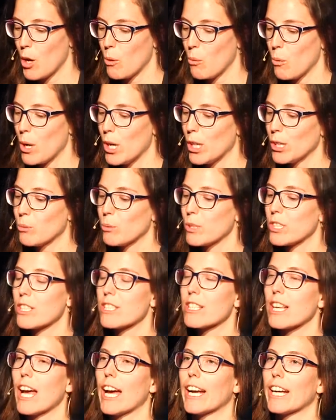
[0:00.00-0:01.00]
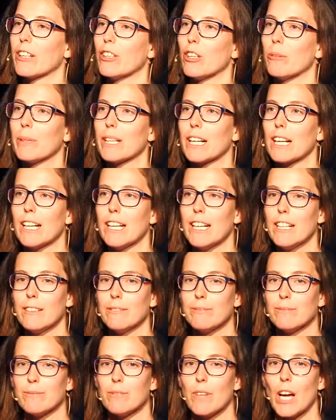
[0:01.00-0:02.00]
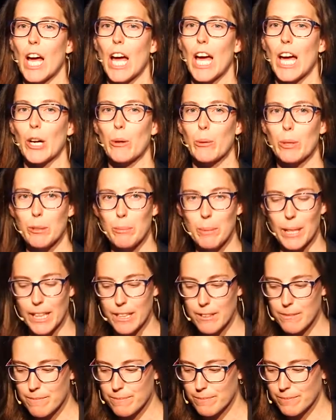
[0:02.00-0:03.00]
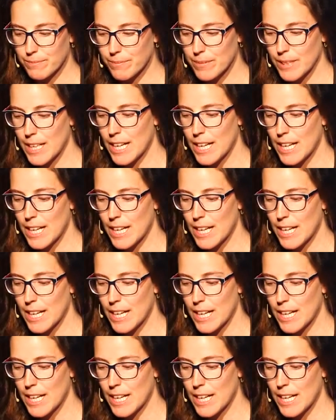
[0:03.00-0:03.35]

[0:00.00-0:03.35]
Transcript: A world which is economically, equitably,